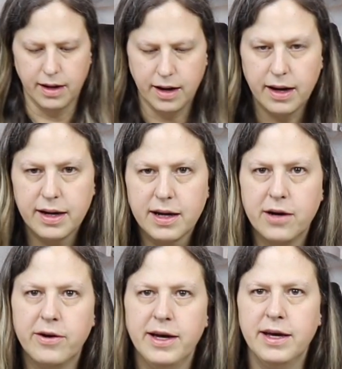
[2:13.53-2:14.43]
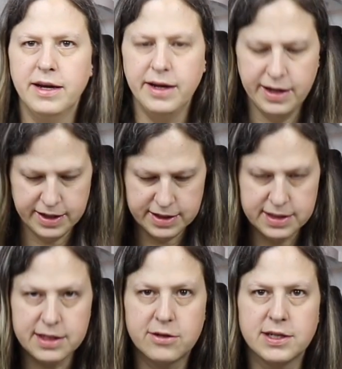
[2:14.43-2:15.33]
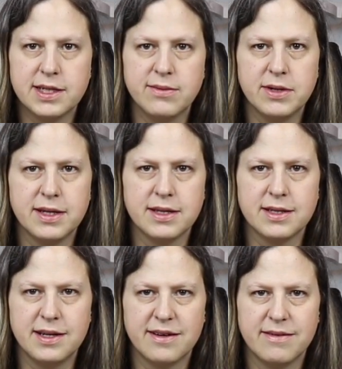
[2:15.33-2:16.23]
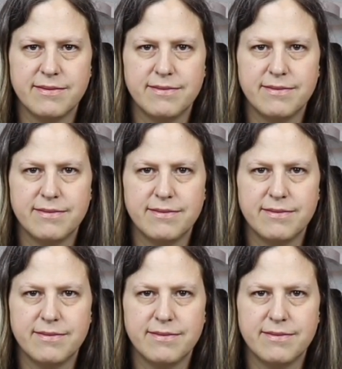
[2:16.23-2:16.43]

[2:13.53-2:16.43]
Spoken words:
I'm going to go ahead and start assembling this here.